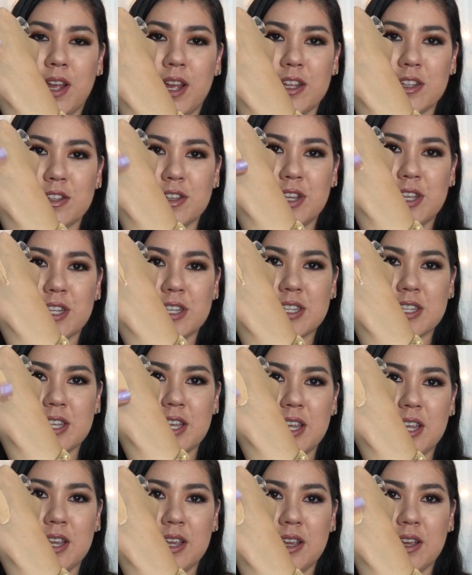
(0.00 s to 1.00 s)
as you can
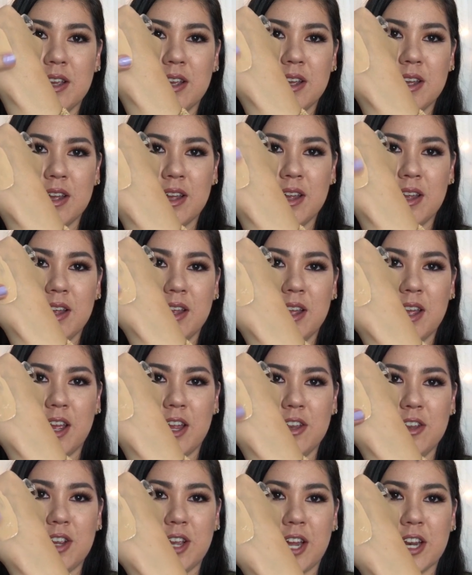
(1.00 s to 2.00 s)
see,
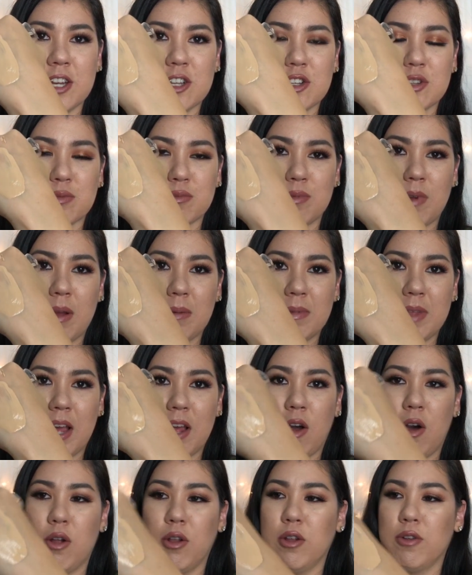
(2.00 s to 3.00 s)
and you kind of just rub
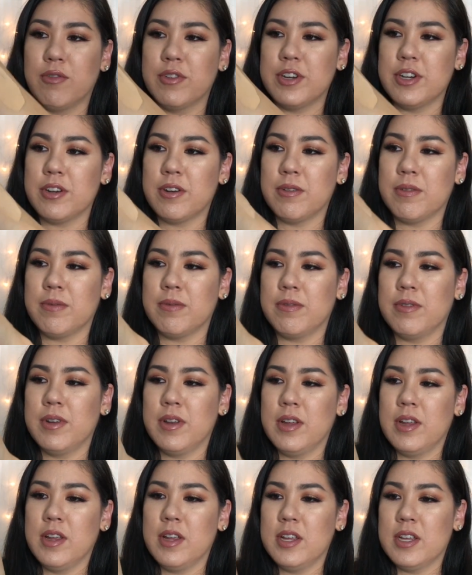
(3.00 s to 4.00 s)
that all over your
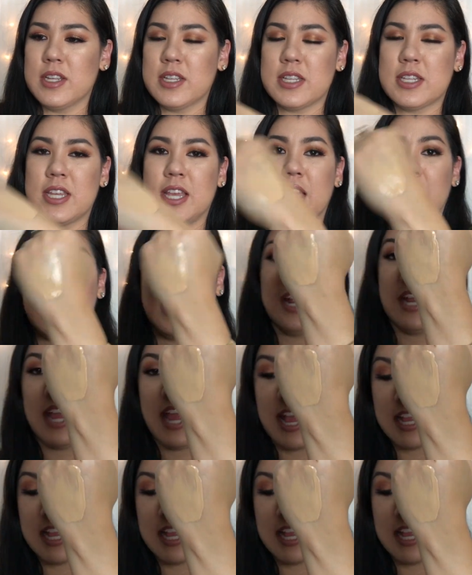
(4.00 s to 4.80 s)
skin, and it